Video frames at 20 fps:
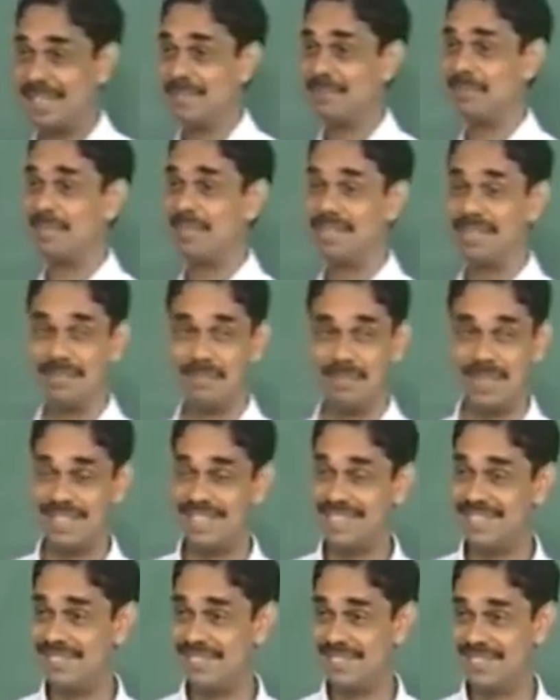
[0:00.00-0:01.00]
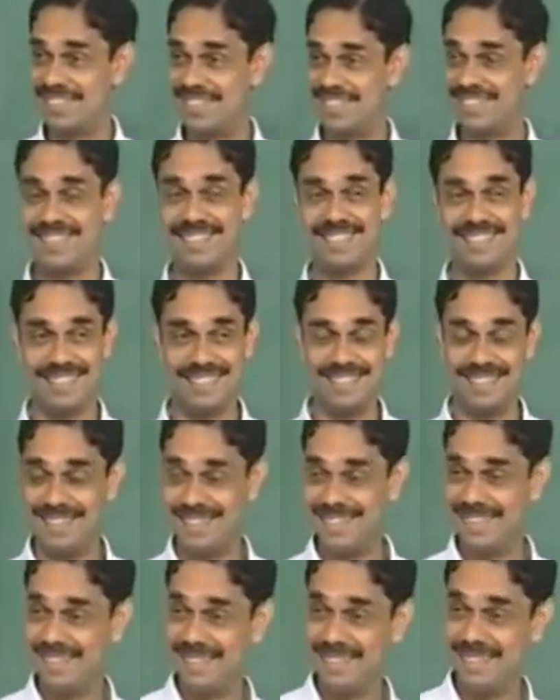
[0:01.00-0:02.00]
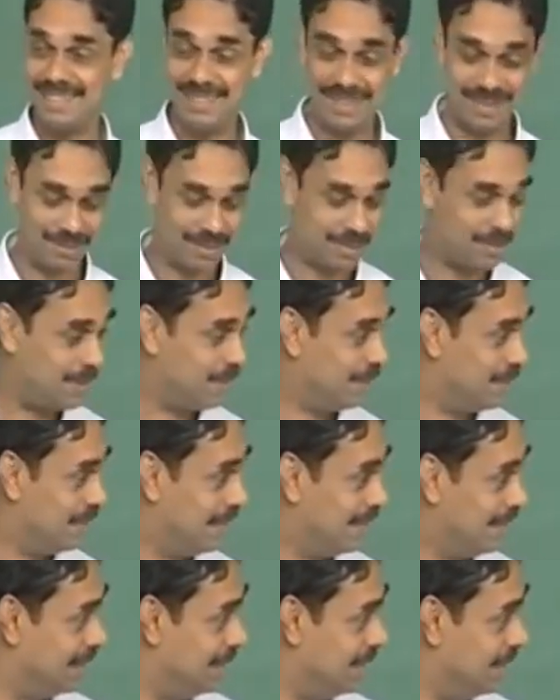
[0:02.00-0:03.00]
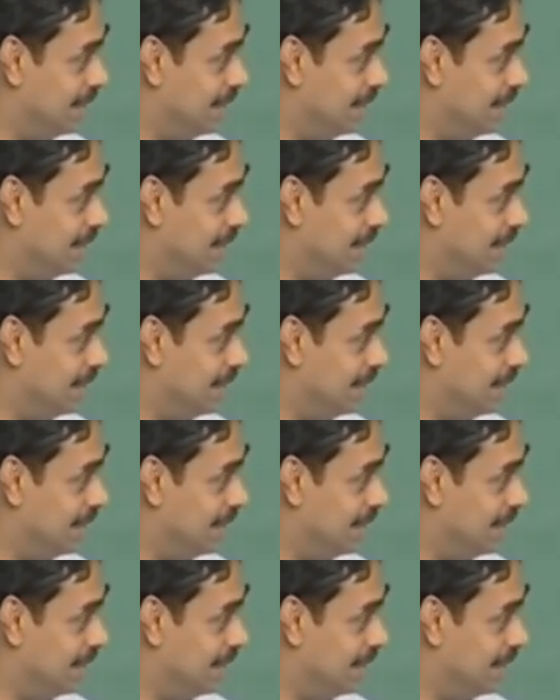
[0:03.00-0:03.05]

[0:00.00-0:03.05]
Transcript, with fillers: expert in Bessel function I learned from him earlier